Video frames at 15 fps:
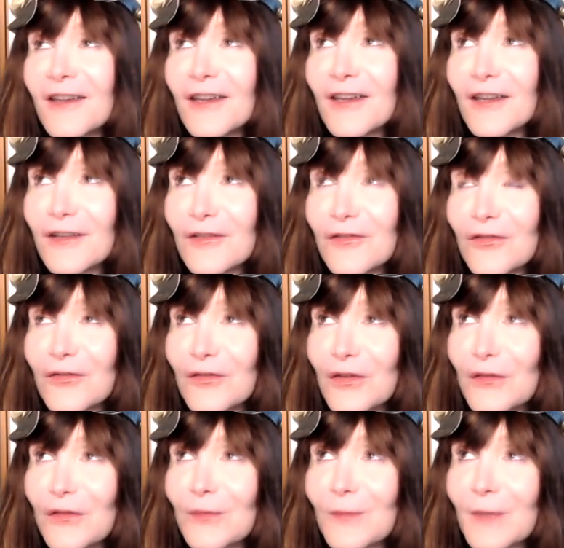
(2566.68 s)

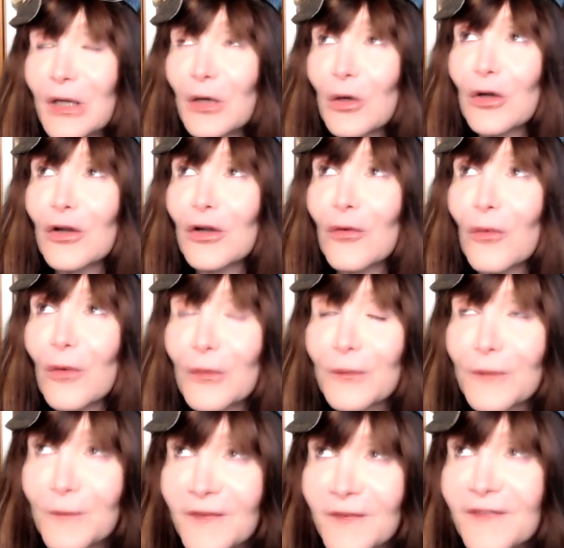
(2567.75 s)
introduced me or
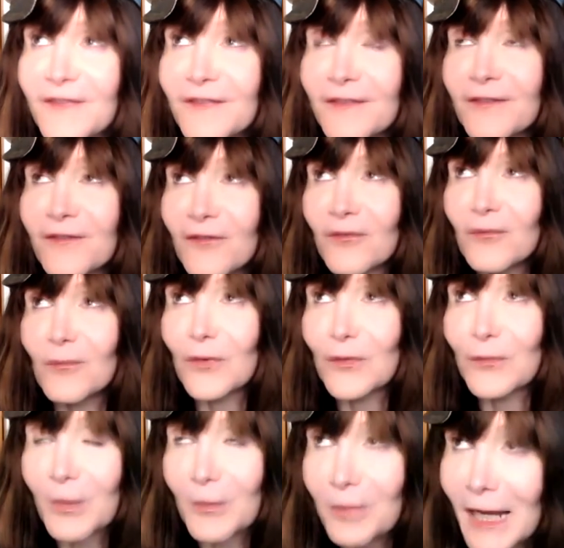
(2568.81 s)
was
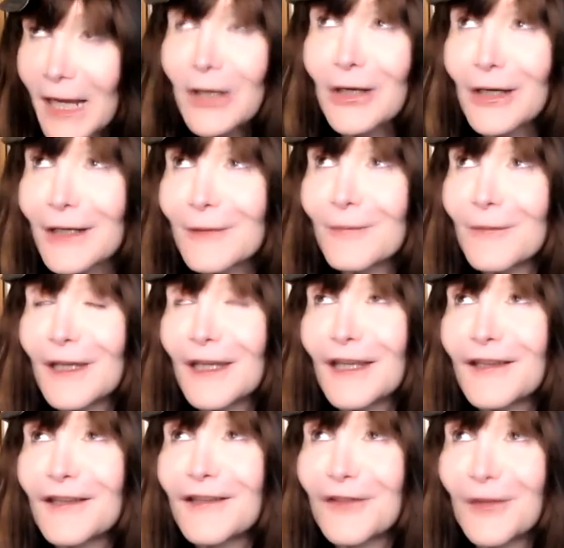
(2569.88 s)
preparing
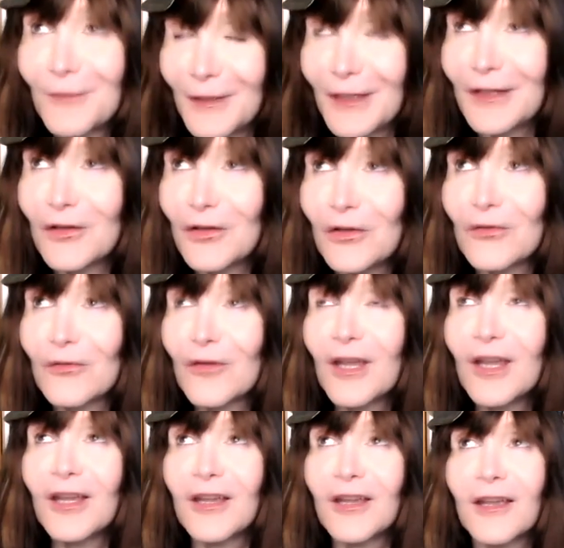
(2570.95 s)
me to meet you,
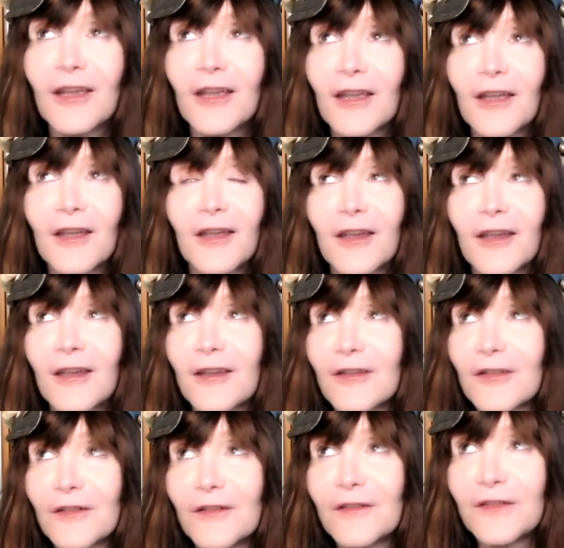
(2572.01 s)

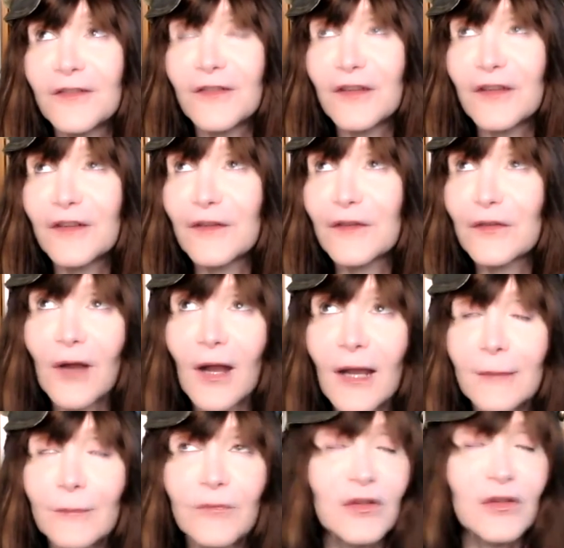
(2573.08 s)
she
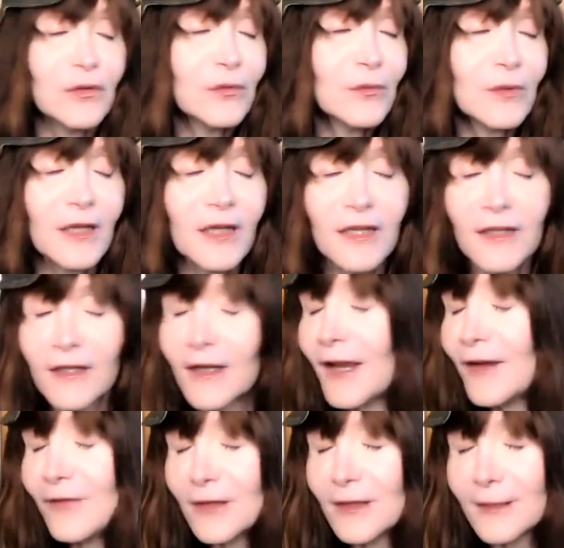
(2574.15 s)
described you in
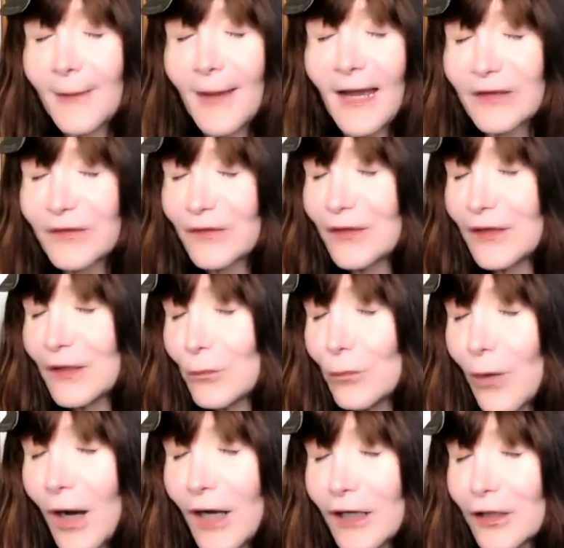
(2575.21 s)
every capacity:
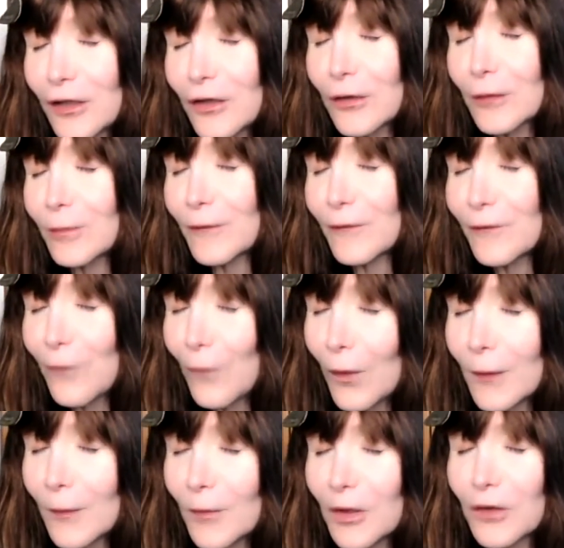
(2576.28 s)
writer,
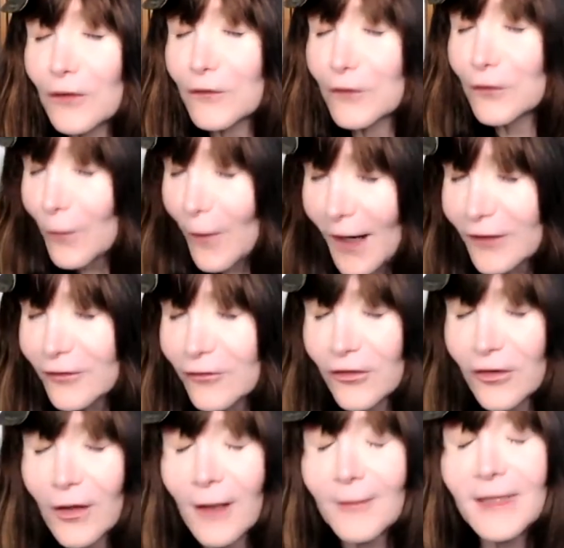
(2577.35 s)
performer,
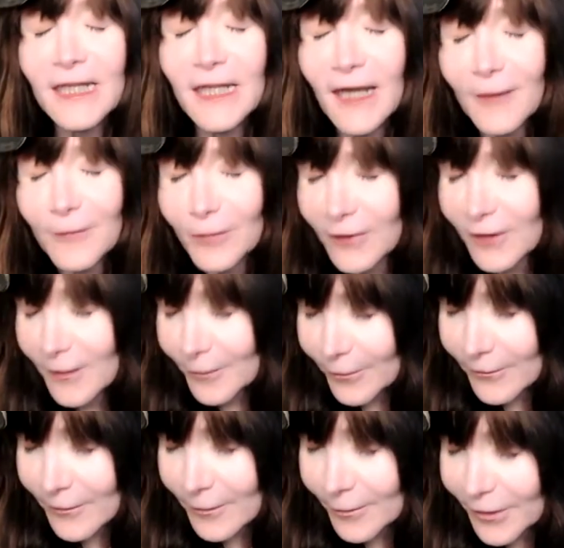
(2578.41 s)
director. I mean,
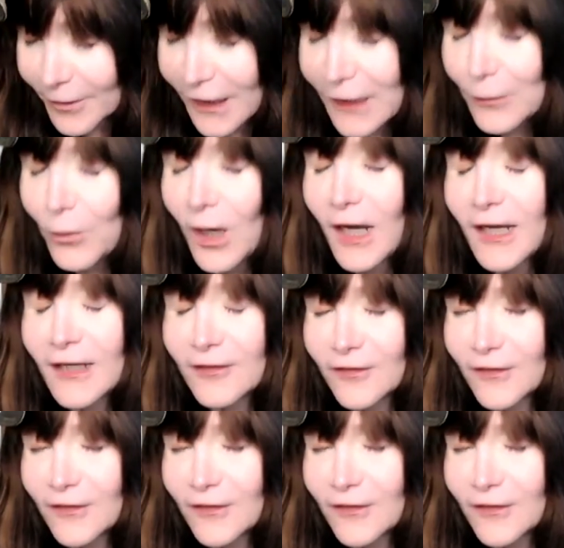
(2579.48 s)
playwright,